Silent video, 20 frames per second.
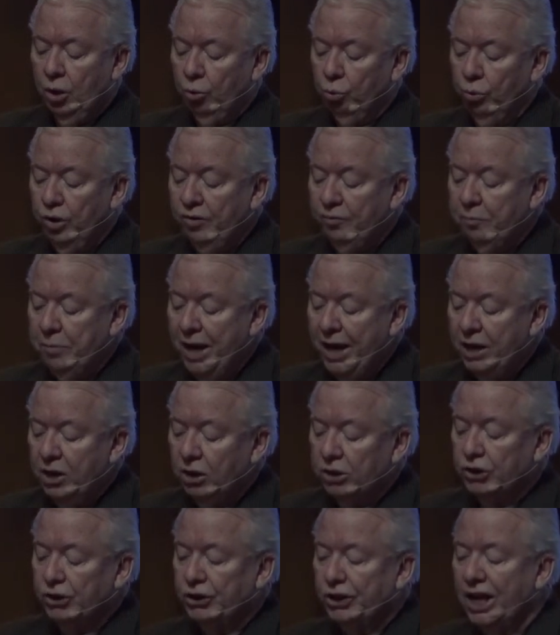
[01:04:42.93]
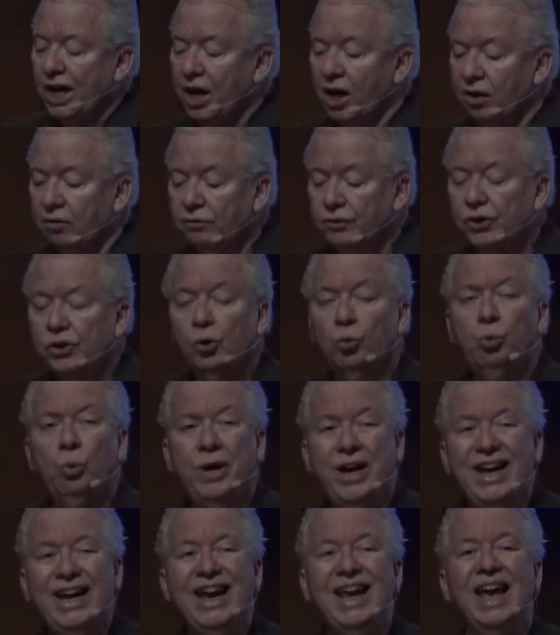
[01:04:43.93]
We've made ourselves,
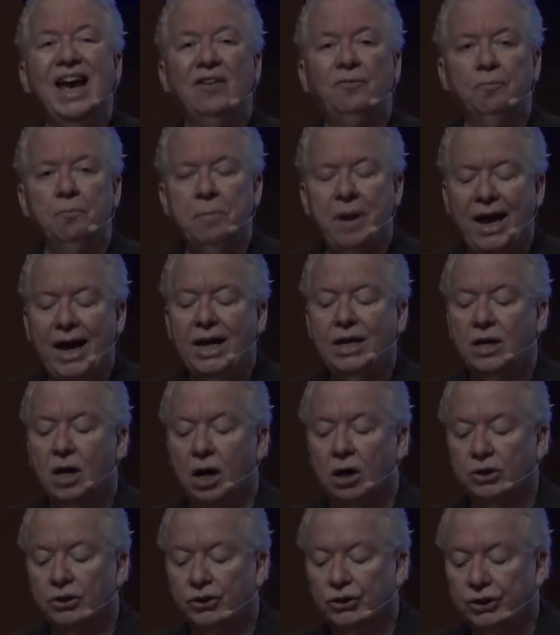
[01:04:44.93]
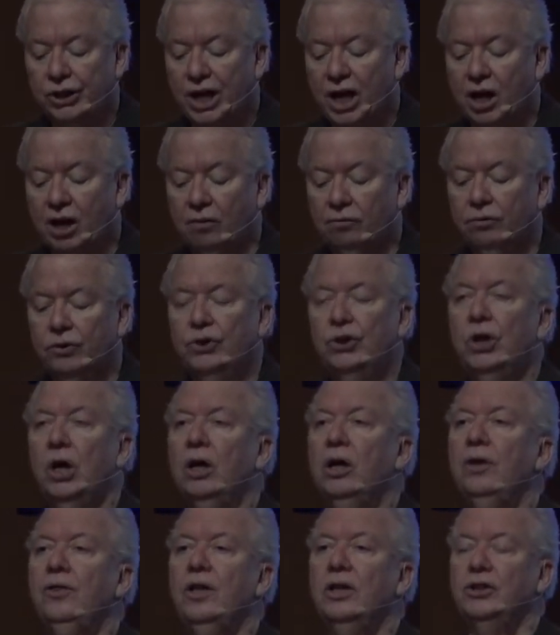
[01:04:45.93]
we have made ourselves
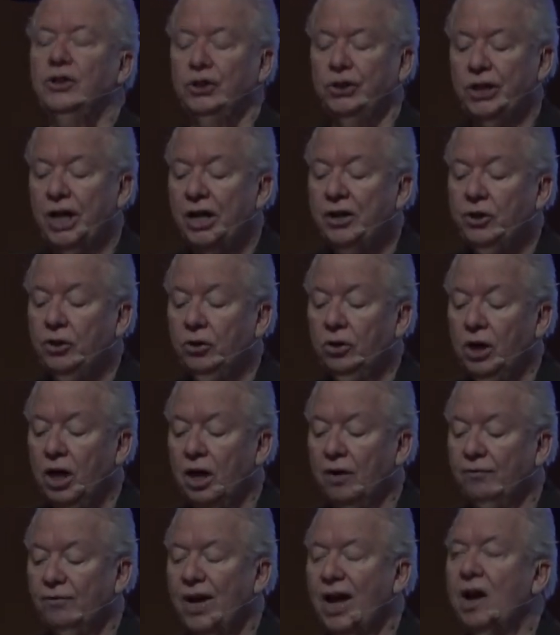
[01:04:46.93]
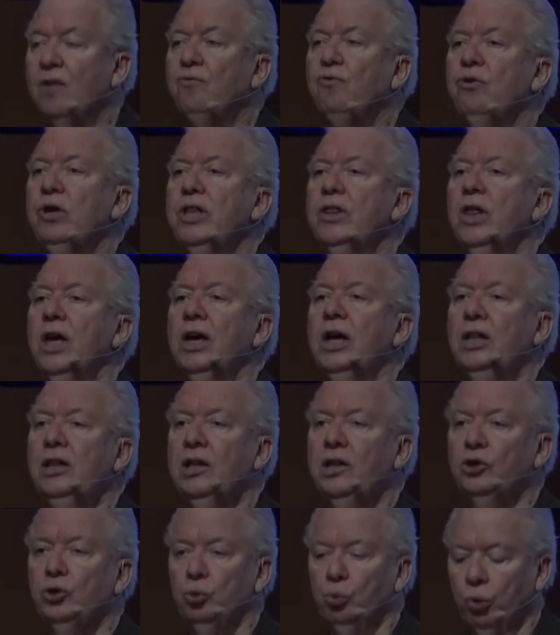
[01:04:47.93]
the center of everything in
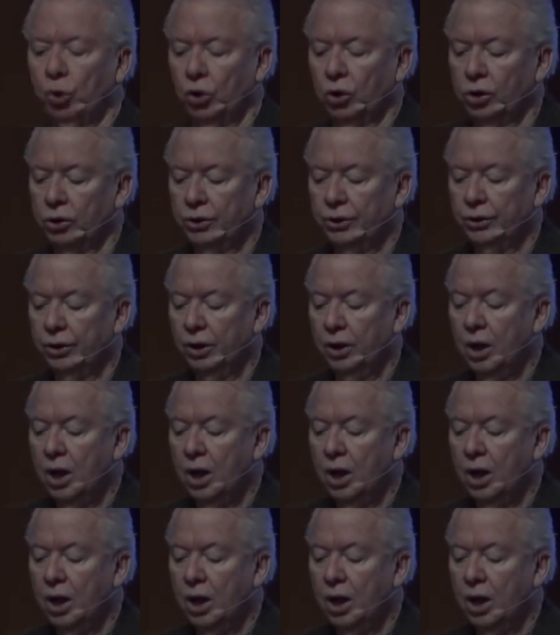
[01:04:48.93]
this world.